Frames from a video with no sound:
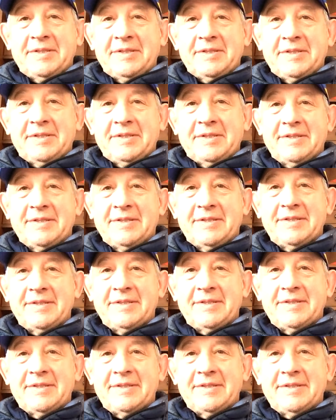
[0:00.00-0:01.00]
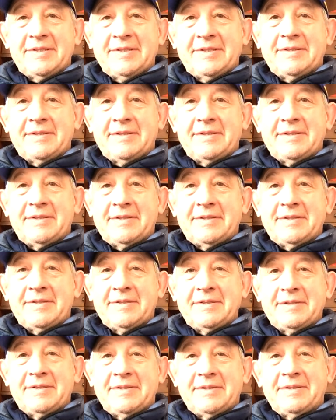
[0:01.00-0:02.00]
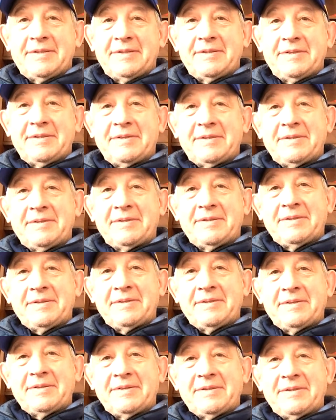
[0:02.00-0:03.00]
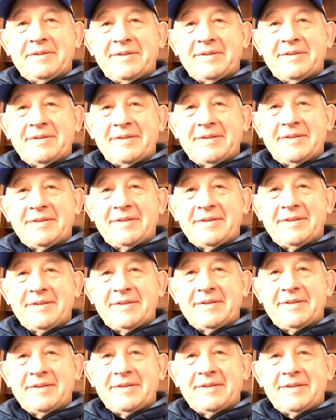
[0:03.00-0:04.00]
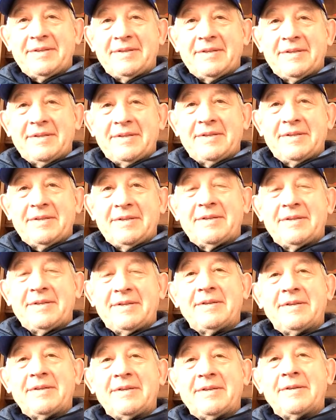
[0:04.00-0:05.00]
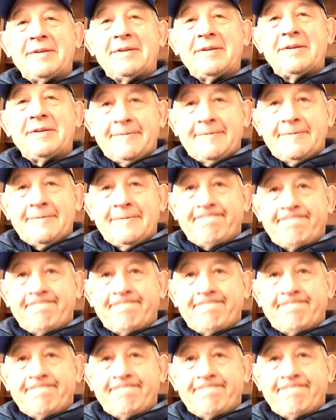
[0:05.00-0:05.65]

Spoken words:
No words are spoken by the person on screen.